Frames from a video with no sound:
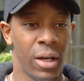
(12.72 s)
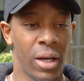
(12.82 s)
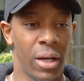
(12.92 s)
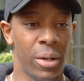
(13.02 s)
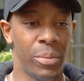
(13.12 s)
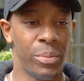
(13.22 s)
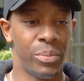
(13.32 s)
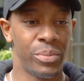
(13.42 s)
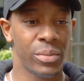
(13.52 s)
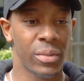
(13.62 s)

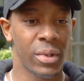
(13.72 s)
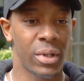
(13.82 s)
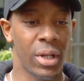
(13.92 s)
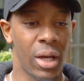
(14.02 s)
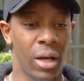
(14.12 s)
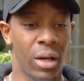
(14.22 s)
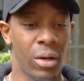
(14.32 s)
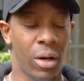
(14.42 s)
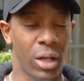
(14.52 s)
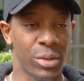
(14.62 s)

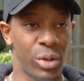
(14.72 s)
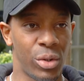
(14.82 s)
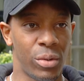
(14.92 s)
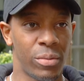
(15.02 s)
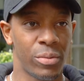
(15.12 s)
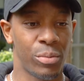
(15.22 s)
The hospital